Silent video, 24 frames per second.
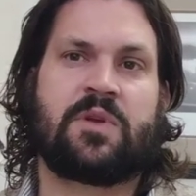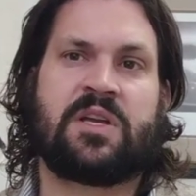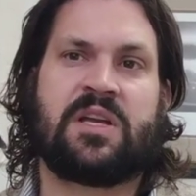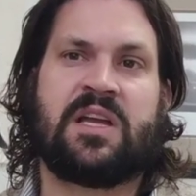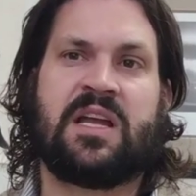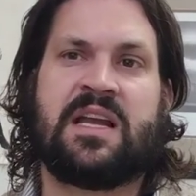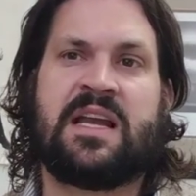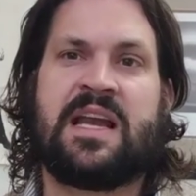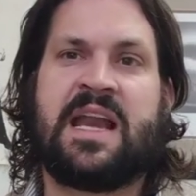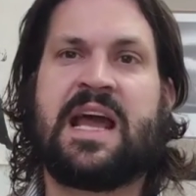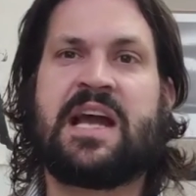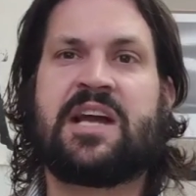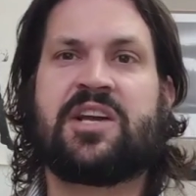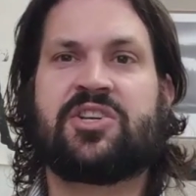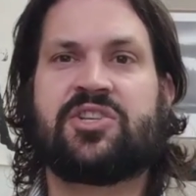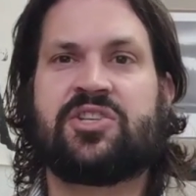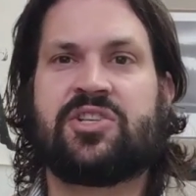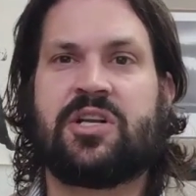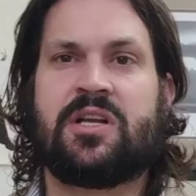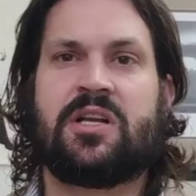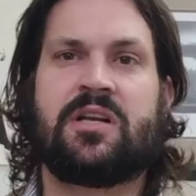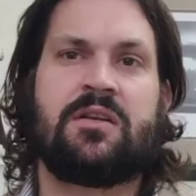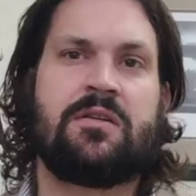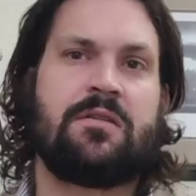
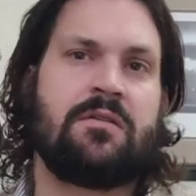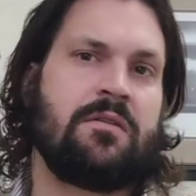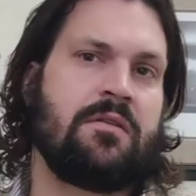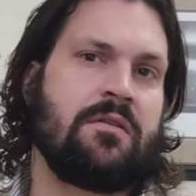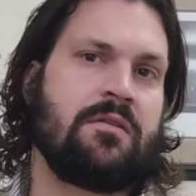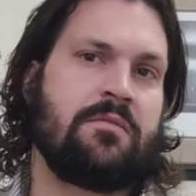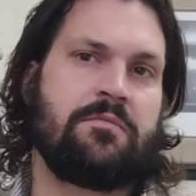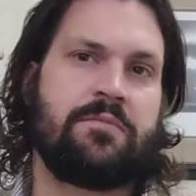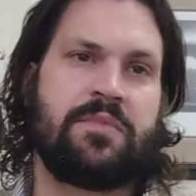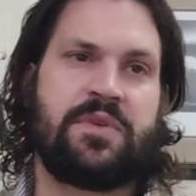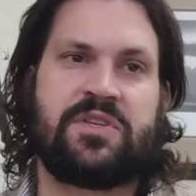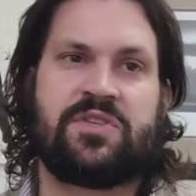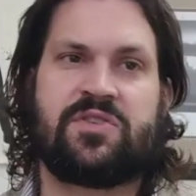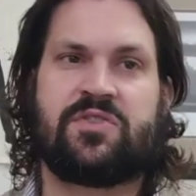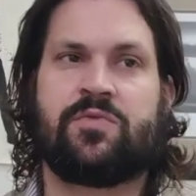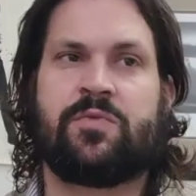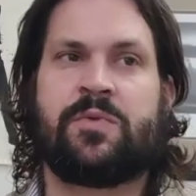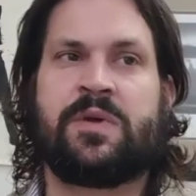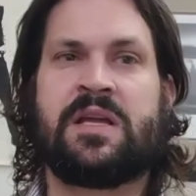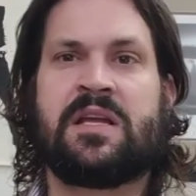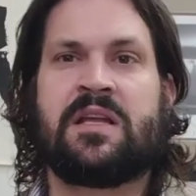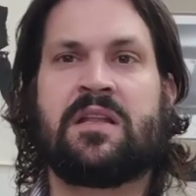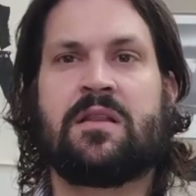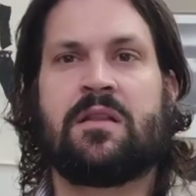connection
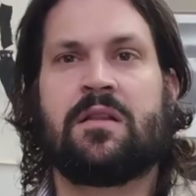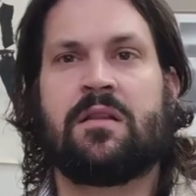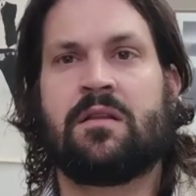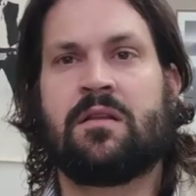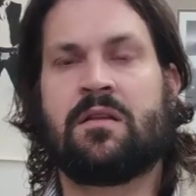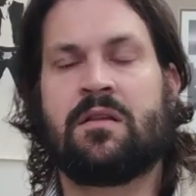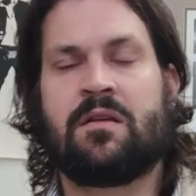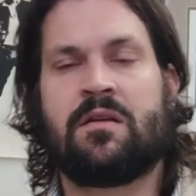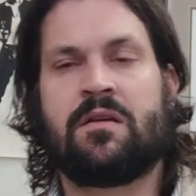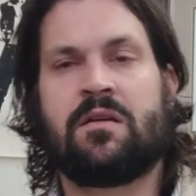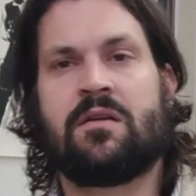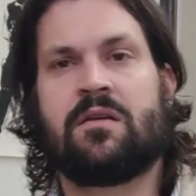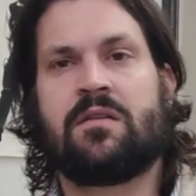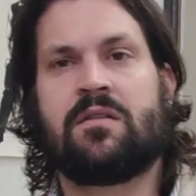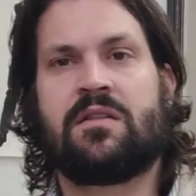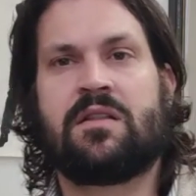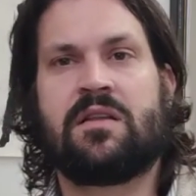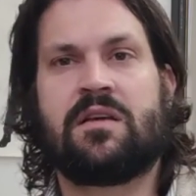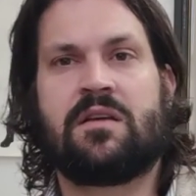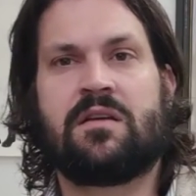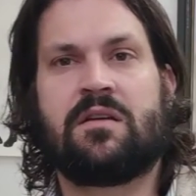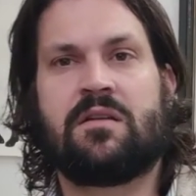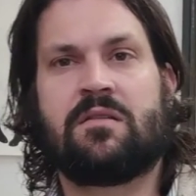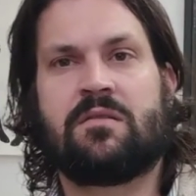between
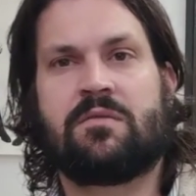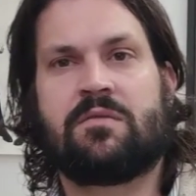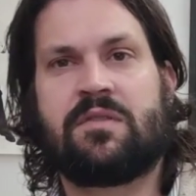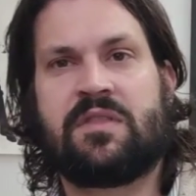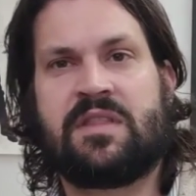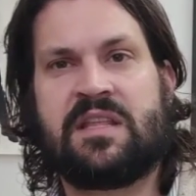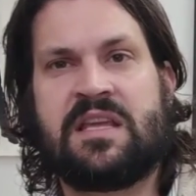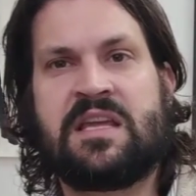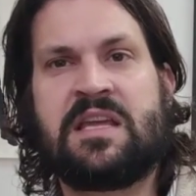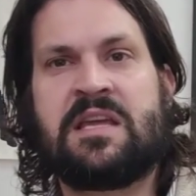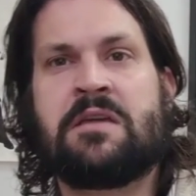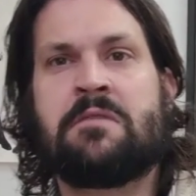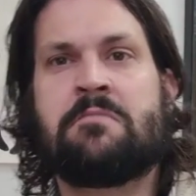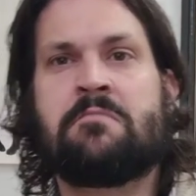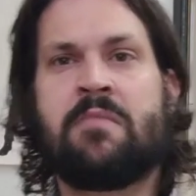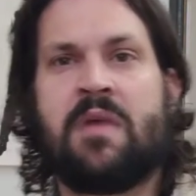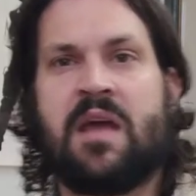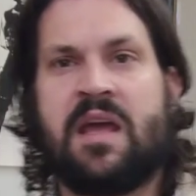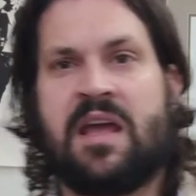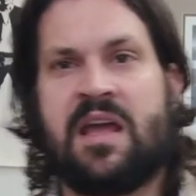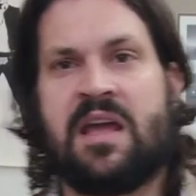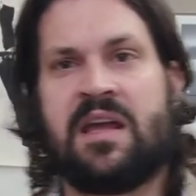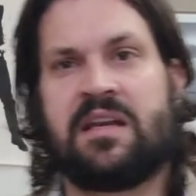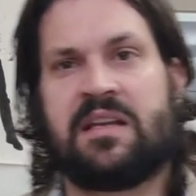the
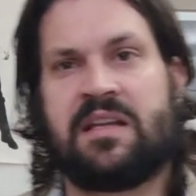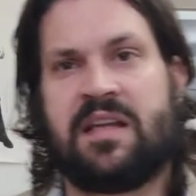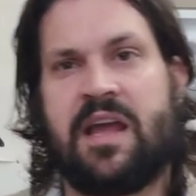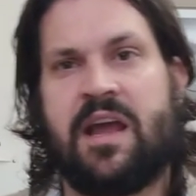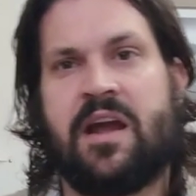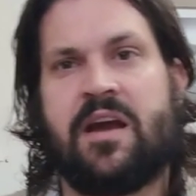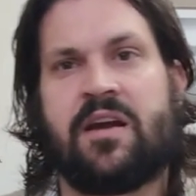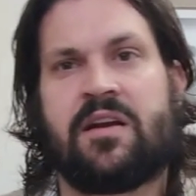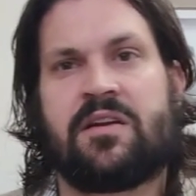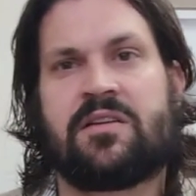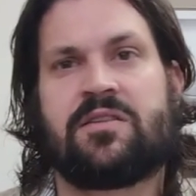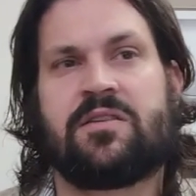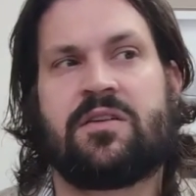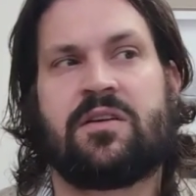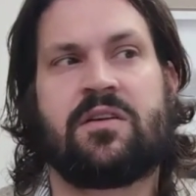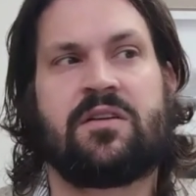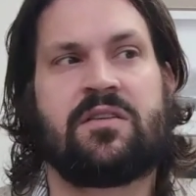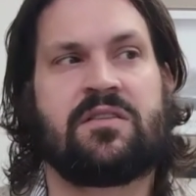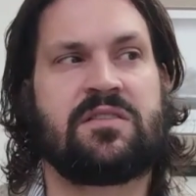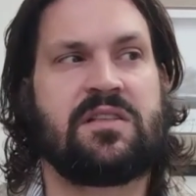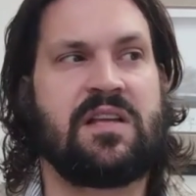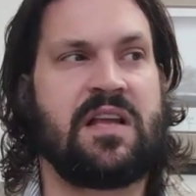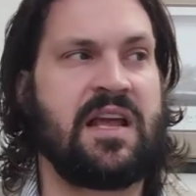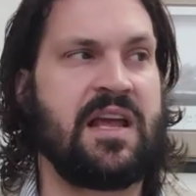theme and
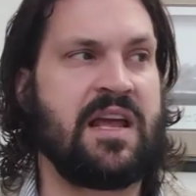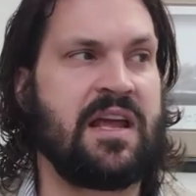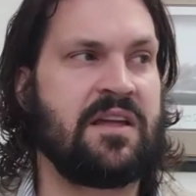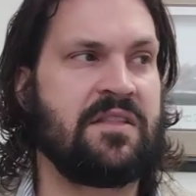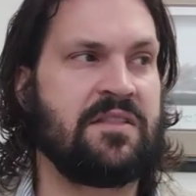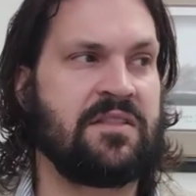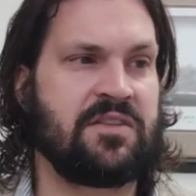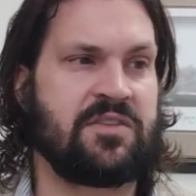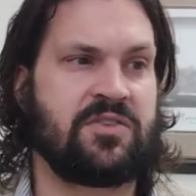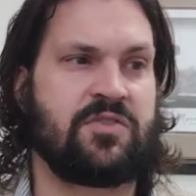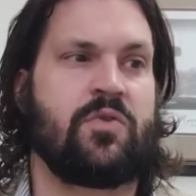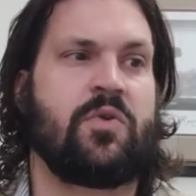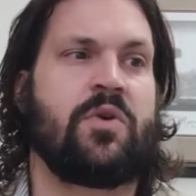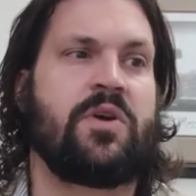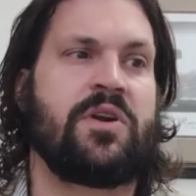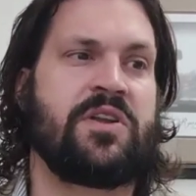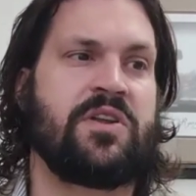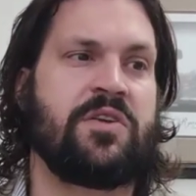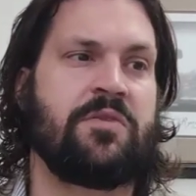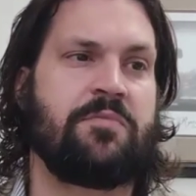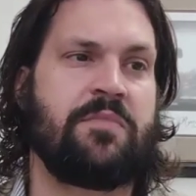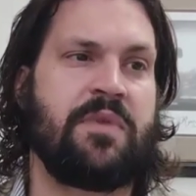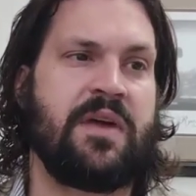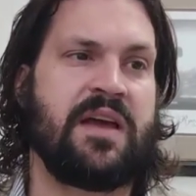characters and the
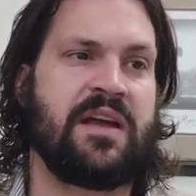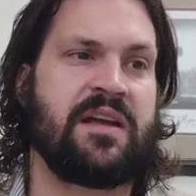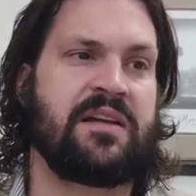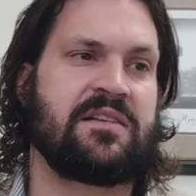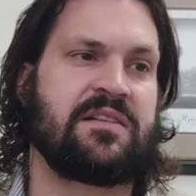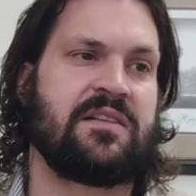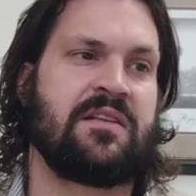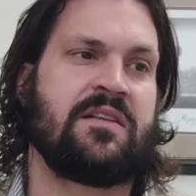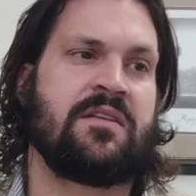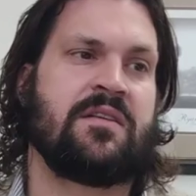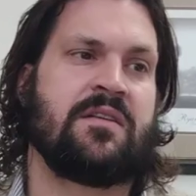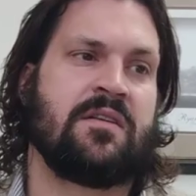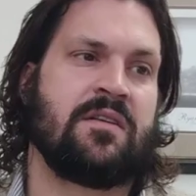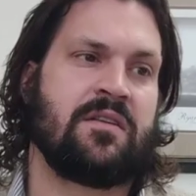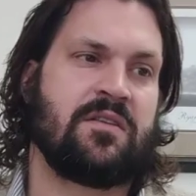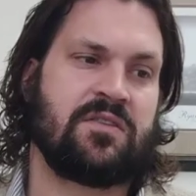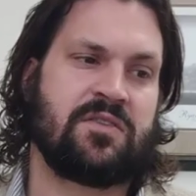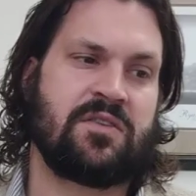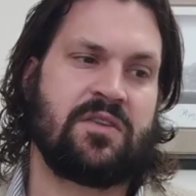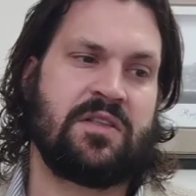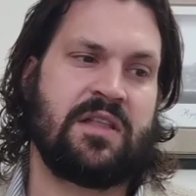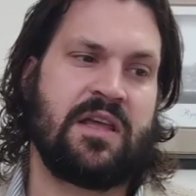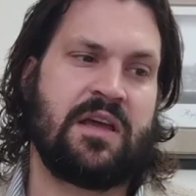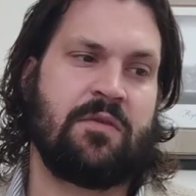story you picked,
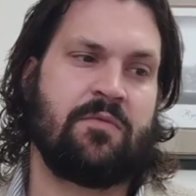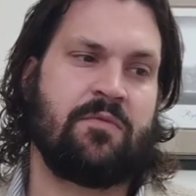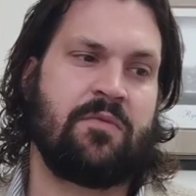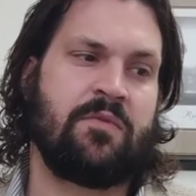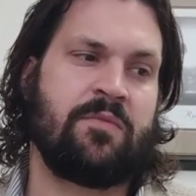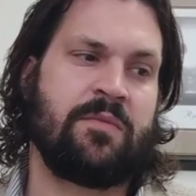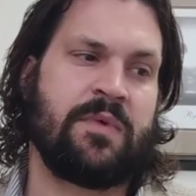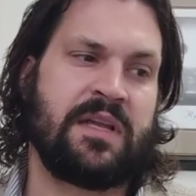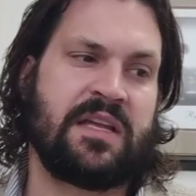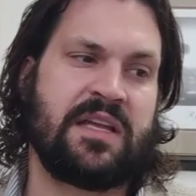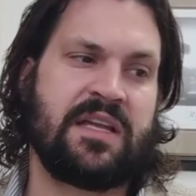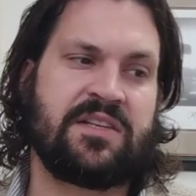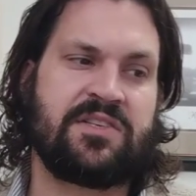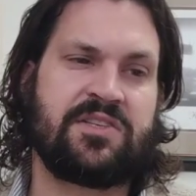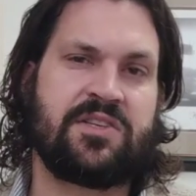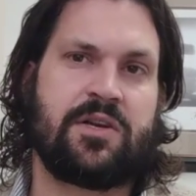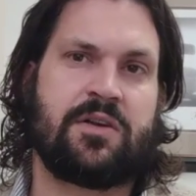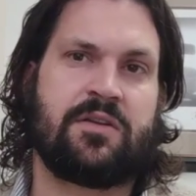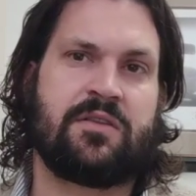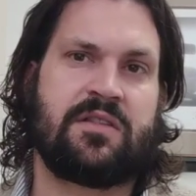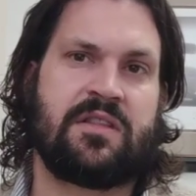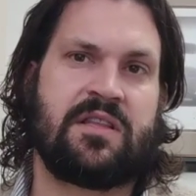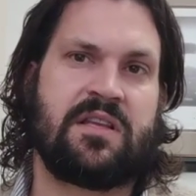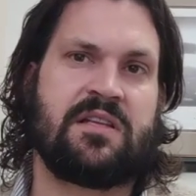so that when we get
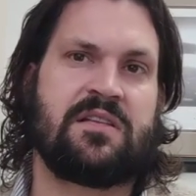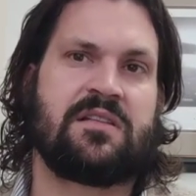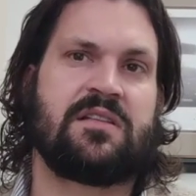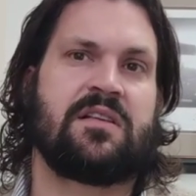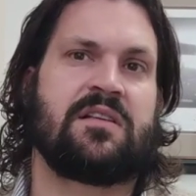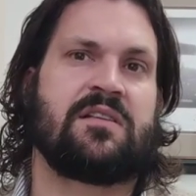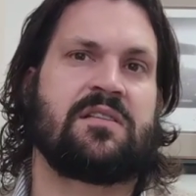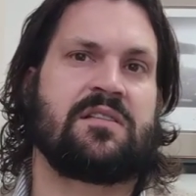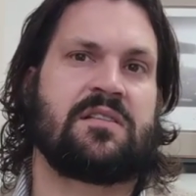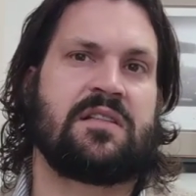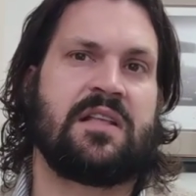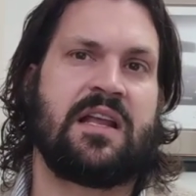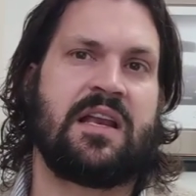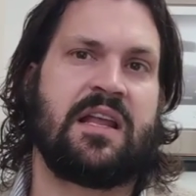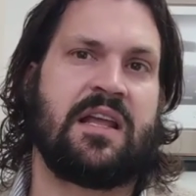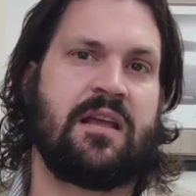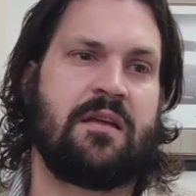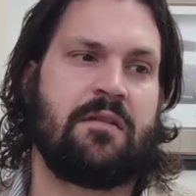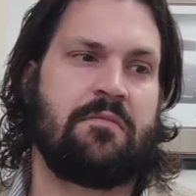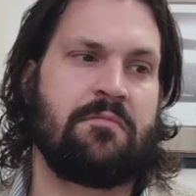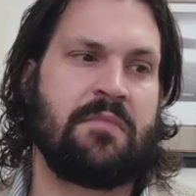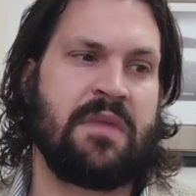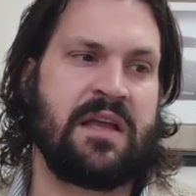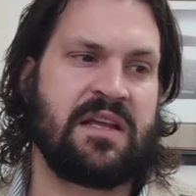to your thesis that
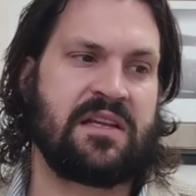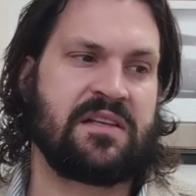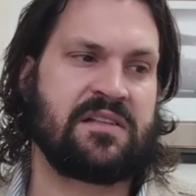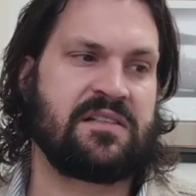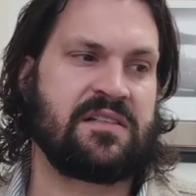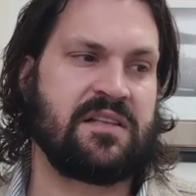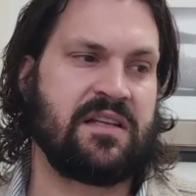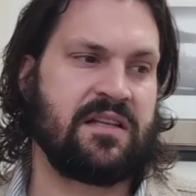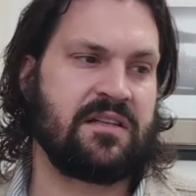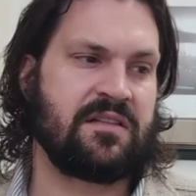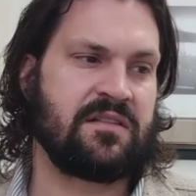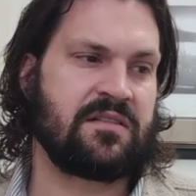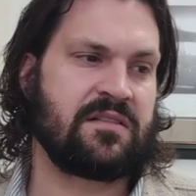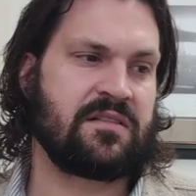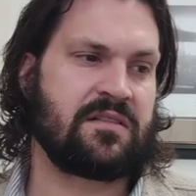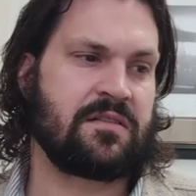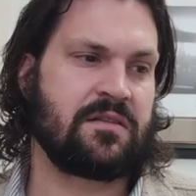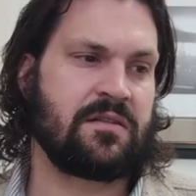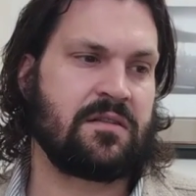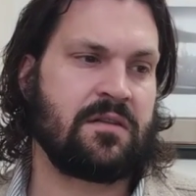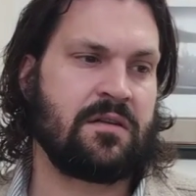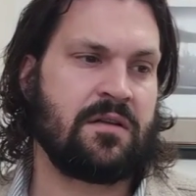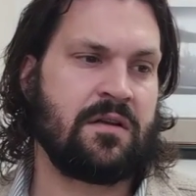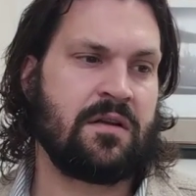it makes
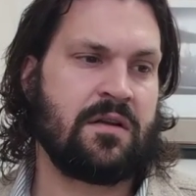sense.